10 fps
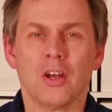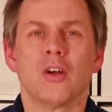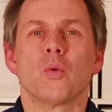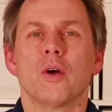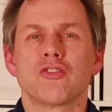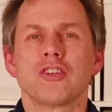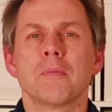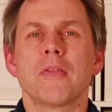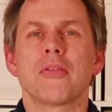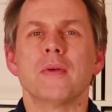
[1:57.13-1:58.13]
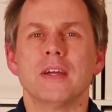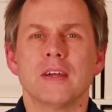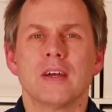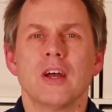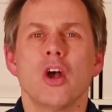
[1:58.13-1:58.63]
Question number 3,
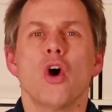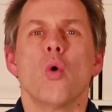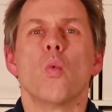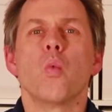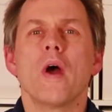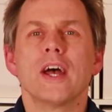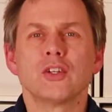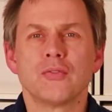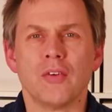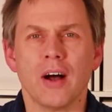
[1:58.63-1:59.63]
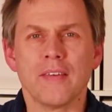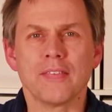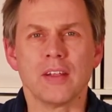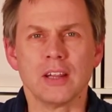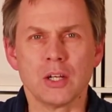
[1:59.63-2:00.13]
where to find
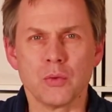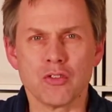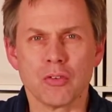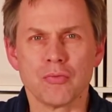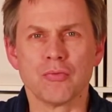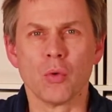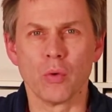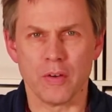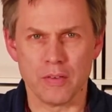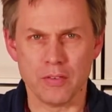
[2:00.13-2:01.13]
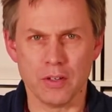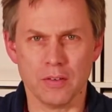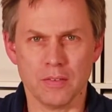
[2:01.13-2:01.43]
the literature for review?